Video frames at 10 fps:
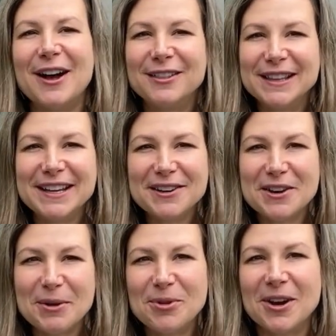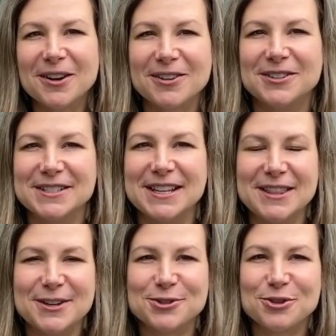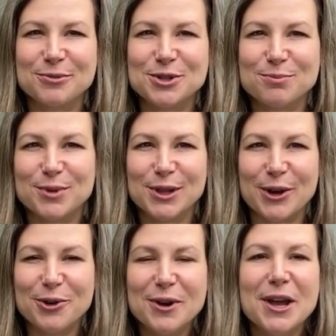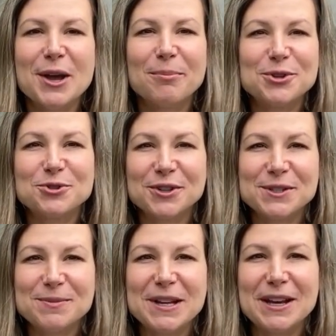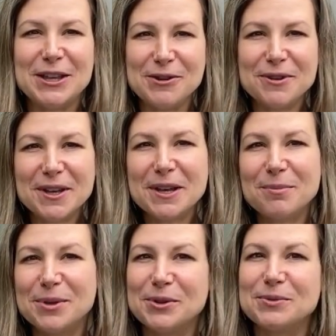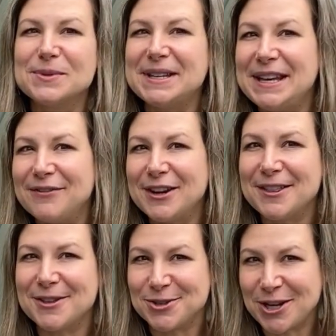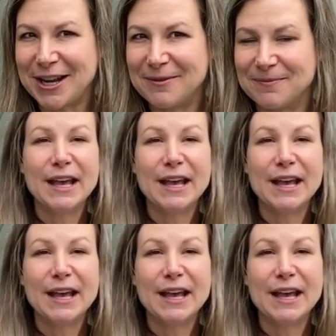I'll link a couple articles in the description below, but trust me, you can get blooms even in the shade.